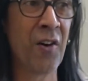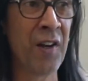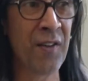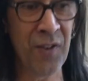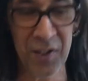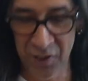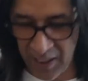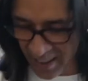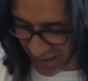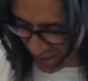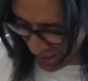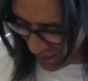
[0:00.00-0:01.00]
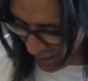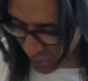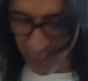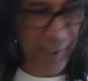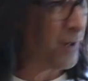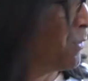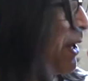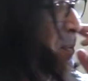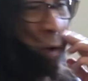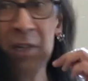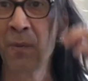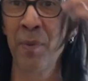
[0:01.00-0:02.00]
even jazz gigs when I don't want to
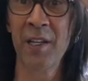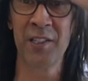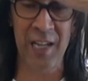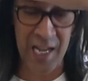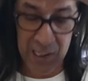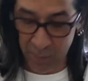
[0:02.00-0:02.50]
bring the big jazz